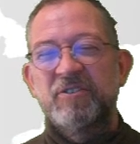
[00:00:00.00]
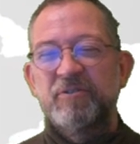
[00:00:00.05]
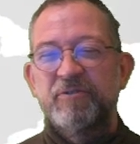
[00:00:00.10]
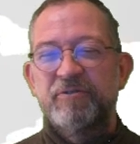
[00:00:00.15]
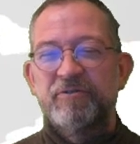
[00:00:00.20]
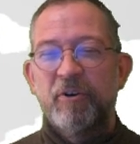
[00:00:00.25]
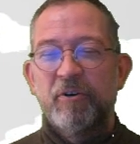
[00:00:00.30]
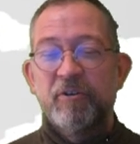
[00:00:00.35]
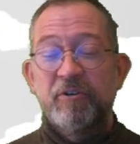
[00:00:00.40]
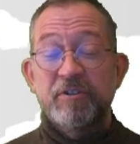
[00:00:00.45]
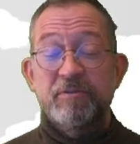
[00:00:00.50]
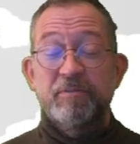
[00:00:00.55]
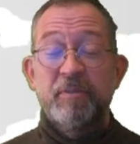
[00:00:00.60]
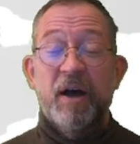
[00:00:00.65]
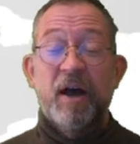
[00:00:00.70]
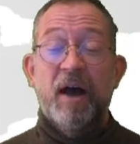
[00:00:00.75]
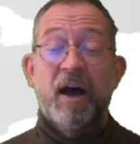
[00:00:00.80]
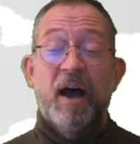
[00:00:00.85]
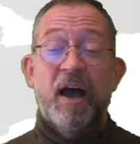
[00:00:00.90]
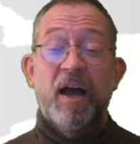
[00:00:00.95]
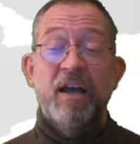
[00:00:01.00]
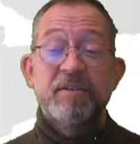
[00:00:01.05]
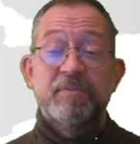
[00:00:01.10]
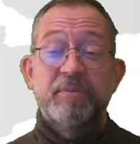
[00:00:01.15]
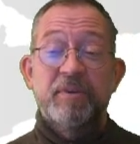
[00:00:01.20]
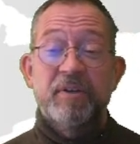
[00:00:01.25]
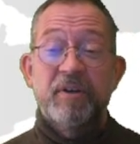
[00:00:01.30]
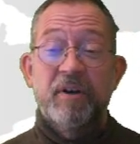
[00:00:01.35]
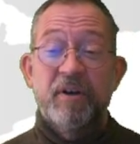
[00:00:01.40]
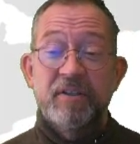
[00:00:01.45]
to focus my eyes
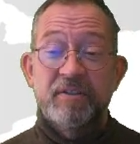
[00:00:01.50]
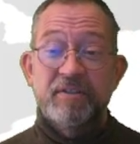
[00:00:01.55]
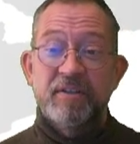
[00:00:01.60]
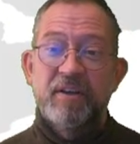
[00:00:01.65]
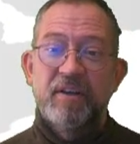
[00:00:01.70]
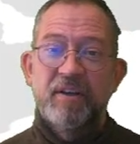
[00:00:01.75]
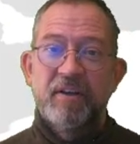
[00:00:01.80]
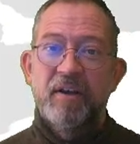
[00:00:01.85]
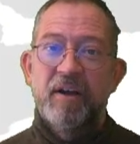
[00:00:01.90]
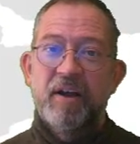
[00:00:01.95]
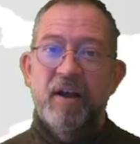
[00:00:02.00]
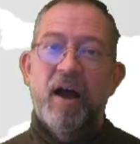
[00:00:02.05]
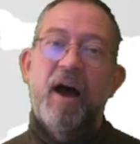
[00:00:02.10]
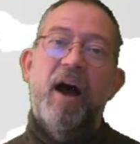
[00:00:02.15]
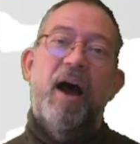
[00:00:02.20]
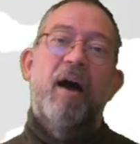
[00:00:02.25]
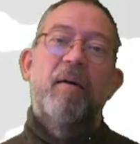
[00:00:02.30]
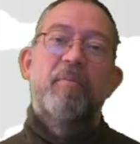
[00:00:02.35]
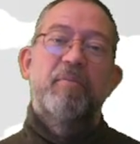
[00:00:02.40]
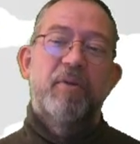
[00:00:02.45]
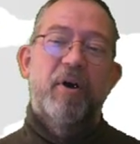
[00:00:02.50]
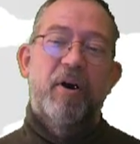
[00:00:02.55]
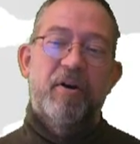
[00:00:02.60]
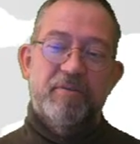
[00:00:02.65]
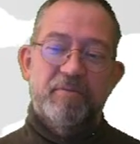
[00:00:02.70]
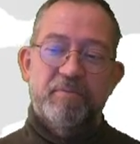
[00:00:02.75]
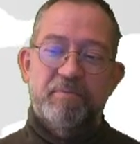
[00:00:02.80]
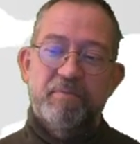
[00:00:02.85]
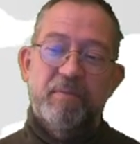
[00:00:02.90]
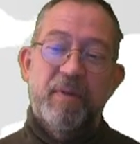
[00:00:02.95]
because I'm
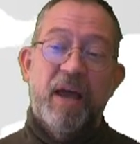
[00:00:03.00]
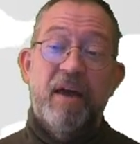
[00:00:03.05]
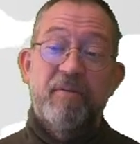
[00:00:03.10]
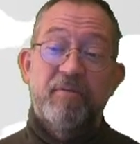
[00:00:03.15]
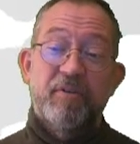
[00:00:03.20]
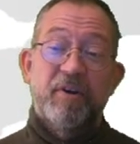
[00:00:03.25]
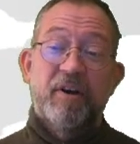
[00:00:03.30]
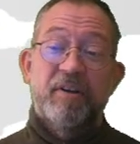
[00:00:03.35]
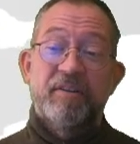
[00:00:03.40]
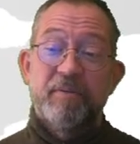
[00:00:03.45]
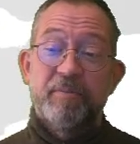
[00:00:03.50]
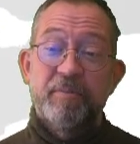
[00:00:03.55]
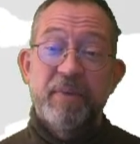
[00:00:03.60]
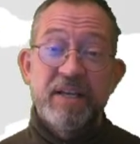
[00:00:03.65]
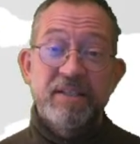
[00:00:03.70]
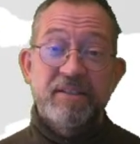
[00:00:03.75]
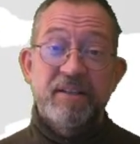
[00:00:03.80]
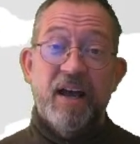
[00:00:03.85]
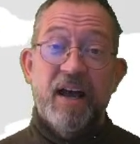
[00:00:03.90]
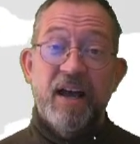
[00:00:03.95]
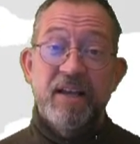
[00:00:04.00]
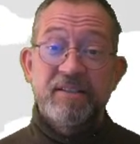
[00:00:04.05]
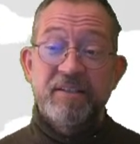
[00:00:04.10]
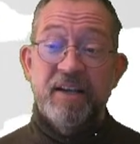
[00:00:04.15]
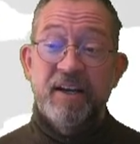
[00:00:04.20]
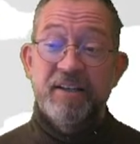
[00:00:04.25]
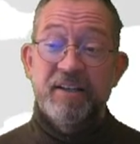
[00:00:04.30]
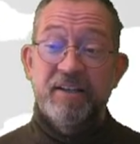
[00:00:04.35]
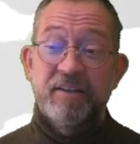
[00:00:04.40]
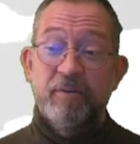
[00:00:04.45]
not haven't got the best
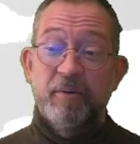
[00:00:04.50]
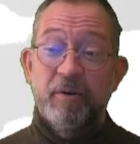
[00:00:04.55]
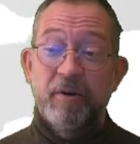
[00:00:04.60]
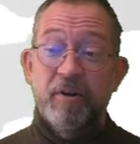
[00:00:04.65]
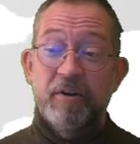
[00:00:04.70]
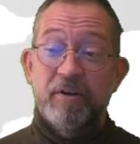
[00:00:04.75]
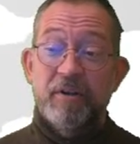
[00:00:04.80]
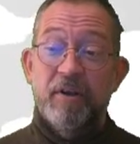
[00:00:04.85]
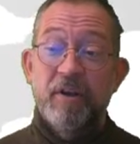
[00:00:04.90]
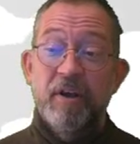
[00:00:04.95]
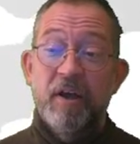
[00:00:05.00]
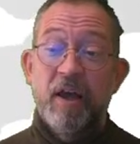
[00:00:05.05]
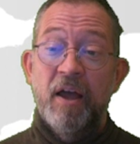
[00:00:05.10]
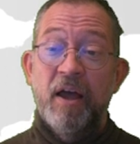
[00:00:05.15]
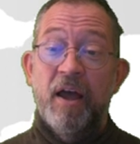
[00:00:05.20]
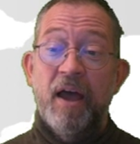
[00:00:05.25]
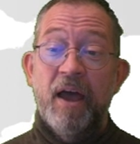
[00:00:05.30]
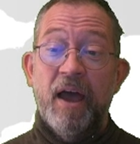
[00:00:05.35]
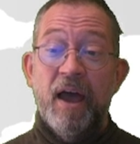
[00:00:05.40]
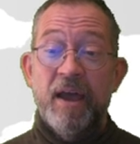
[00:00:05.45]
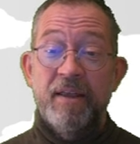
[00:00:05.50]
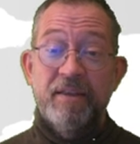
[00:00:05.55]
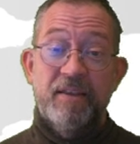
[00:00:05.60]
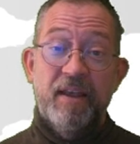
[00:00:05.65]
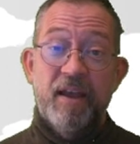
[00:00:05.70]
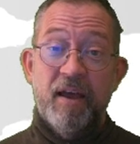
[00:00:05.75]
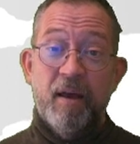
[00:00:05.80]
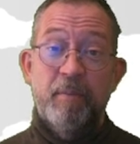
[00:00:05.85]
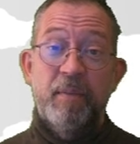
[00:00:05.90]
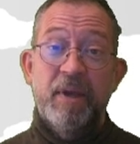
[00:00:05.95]
eyesight in the world and
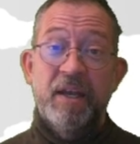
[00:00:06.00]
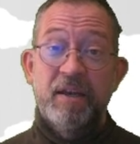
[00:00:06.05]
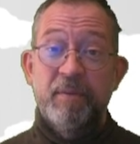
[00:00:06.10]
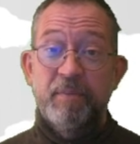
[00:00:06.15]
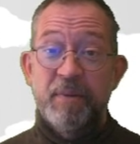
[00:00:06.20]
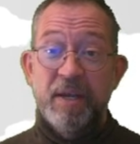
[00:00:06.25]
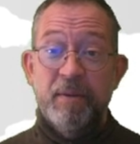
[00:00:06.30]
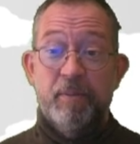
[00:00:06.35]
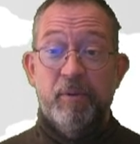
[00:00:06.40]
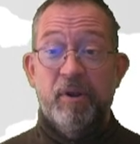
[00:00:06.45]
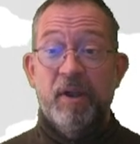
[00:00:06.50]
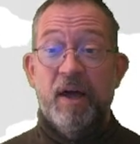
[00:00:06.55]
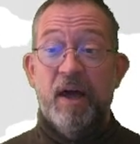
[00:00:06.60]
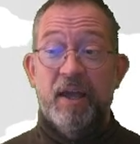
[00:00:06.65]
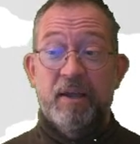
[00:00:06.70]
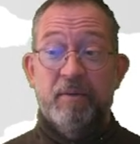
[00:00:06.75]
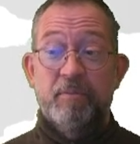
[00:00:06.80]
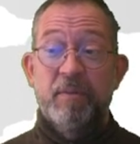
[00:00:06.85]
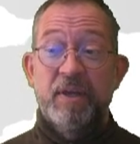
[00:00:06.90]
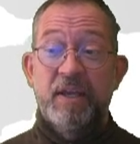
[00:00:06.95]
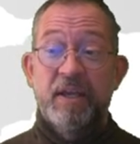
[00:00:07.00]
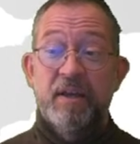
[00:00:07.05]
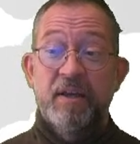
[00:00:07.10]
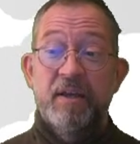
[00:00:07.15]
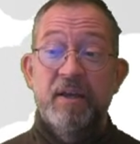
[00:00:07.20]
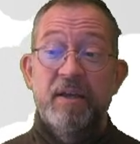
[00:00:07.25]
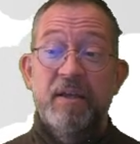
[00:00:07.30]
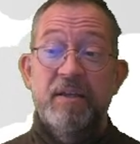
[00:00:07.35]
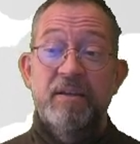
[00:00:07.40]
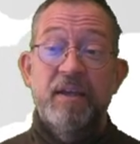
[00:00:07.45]
there are many people like me
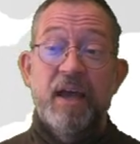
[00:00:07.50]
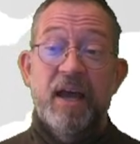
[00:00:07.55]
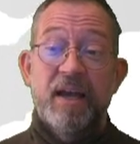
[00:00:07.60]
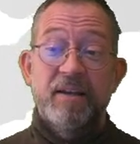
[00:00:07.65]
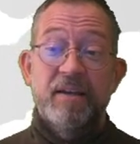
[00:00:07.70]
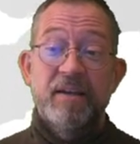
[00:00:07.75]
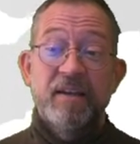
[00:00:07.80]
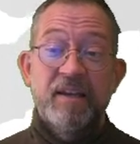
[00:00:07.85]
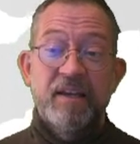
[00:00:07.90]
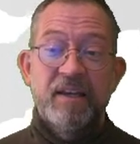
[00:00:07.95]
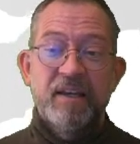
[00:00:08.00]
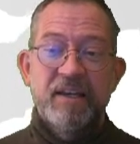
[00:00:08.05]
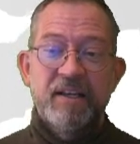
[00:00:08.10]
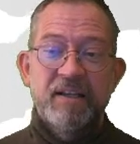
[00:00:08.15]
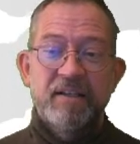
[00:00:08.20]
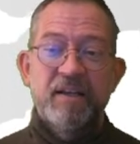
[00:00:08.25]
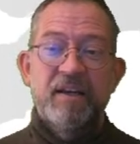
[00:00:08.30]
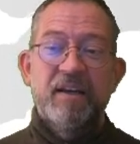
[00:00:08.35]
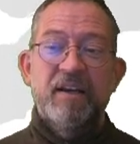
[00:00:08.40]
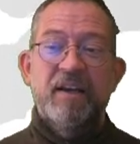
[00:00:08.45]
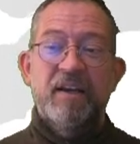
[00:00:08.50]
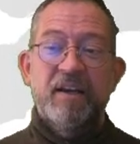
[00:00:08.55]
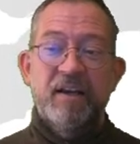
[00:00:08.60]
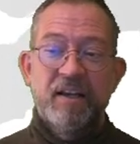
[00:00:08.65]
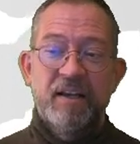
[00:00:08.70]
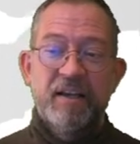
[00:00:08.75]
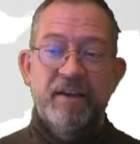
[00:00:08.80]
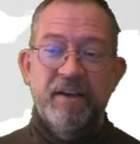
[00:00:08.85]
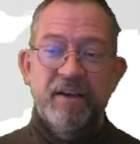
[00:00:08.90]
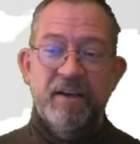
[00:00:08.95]
that need
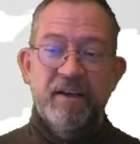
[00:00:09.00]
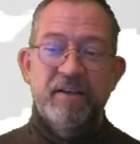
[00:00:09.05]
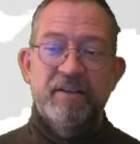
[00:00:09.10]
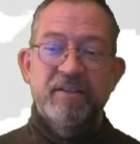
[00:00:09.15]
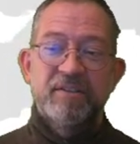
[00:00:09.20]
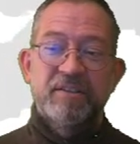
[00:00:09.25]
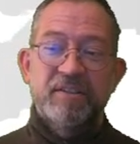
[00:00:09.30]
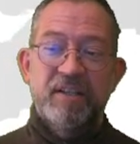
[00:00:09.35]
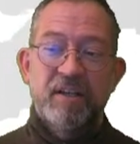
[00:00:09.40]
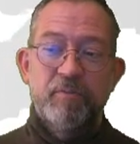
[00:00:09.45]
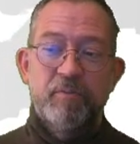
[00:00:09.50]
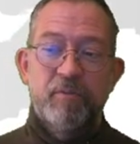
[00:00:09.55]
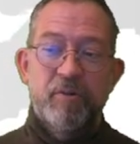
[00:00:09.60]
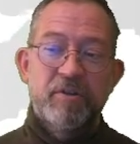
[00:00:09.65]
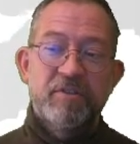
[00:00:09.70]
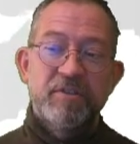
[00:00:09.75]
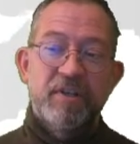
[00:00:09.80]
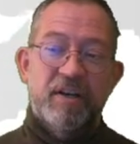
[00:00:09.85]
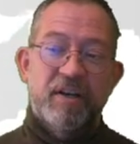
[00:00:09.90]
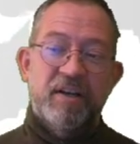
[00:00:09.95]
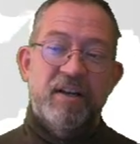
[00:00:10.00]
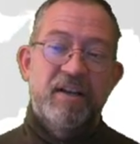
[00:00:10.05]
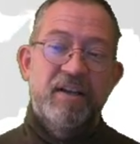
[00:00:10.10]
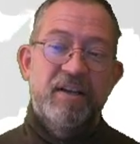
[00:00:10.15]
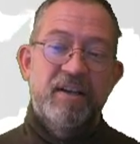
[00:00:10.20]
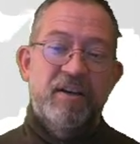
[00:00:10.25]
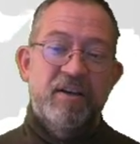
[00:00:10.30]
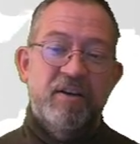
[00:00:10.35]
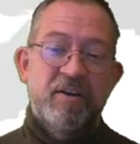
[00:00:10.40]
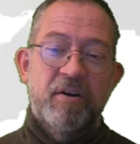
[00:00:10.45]
clear symbols and
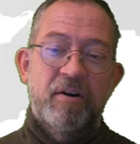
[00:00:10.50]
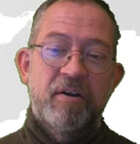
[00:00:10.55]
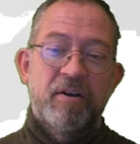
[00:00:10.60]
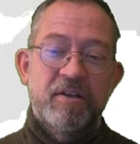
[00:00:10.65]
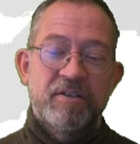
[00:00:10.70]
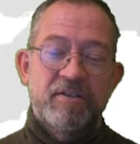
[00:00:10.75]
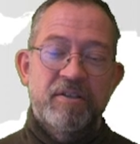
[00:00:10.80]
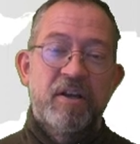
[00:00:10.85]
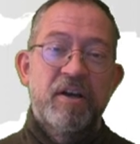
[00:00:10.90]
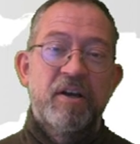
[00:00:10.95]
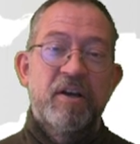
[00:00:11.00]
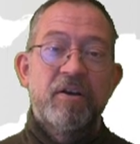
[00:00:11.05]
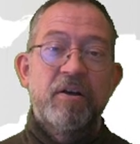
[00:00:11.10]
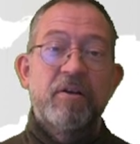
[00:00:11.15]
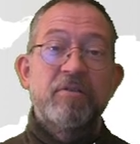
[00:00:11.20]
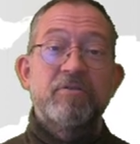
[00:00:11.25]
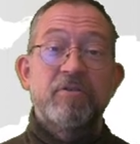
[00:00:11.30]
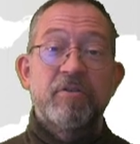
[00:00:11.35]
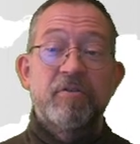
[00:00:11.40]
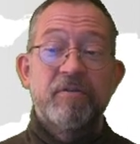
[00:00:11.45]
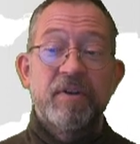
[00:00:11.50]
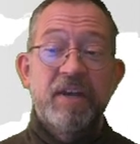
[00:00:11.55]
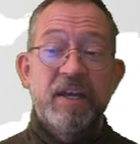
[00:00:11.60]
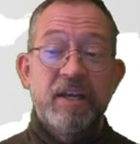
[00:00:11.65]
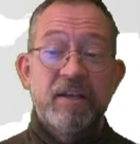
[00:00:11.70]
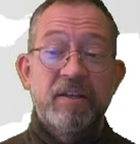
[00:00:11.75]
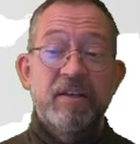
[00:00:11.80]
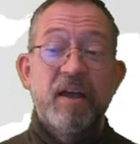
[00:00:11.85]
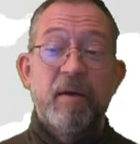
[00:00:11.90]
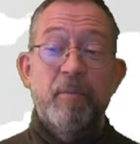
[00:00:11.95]
clear colors to
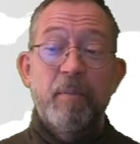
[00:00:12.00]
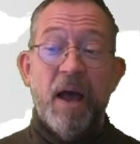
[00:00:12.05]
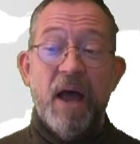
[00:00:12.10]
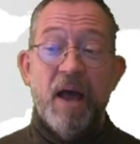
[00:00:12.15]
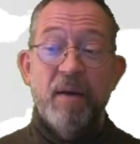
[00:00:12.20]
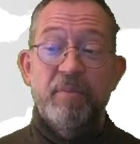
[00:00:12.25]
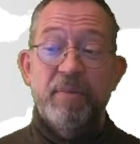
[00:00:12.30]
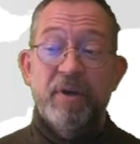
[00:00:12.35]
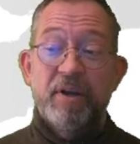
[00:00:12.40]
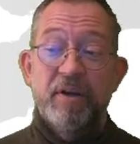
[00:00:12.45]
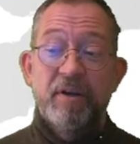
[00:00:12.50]
read the map.